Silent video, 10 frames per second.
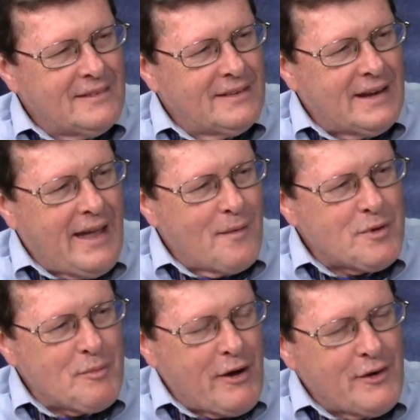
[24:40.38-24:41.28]
and a happy
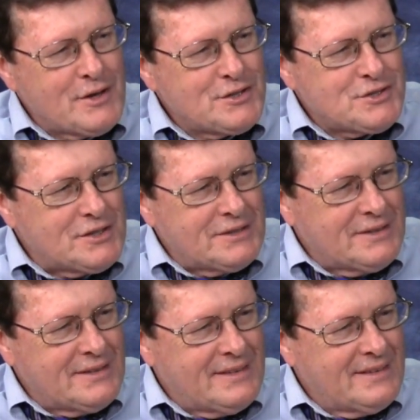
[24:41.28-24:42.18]
marriage,
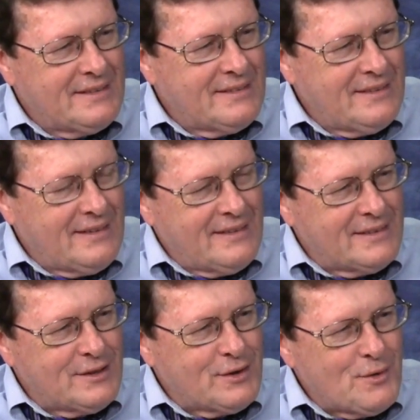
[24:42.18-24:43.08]
and yes,
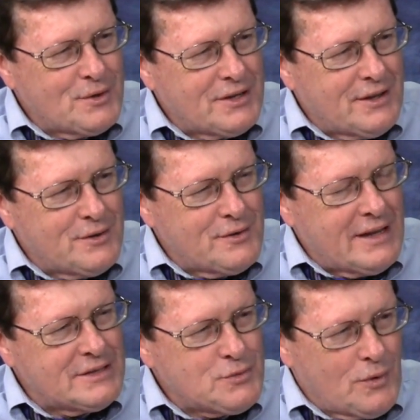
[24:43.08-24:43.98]
and you go together.
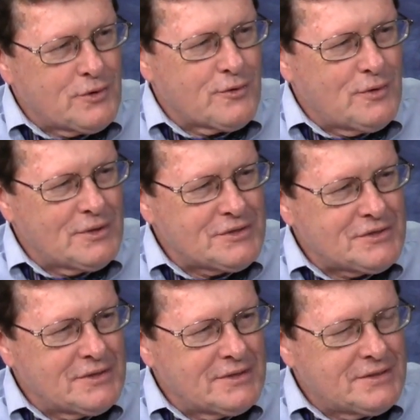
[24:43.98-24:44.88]
That's wonderful.
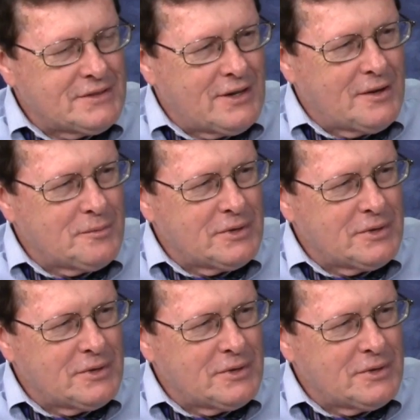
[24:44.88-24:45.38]
yeah, yeah. I've been be,